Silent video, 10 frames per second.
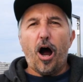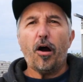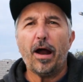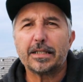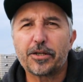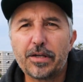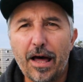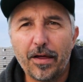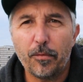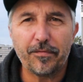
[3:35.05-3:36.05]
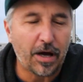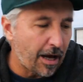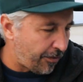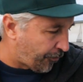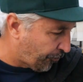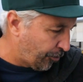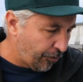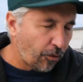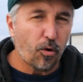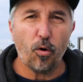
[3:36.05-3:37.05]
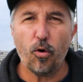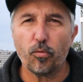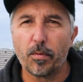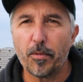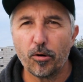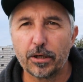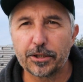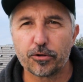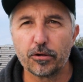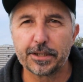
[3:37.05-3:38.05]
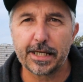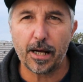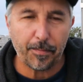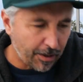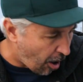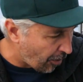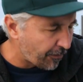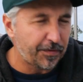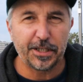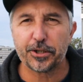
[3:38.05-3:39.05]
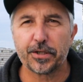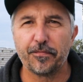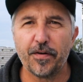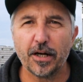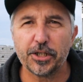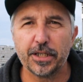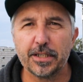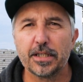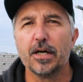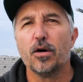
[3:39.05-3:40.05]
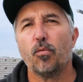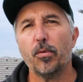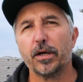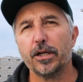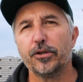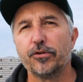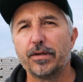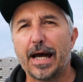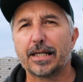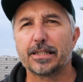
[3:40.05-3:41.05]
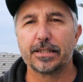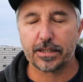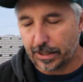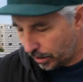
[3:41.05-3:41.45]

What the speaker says: All right, so now that we've gotten through the whole remote control setup and all the features and functions, what we're gonna do next is gonna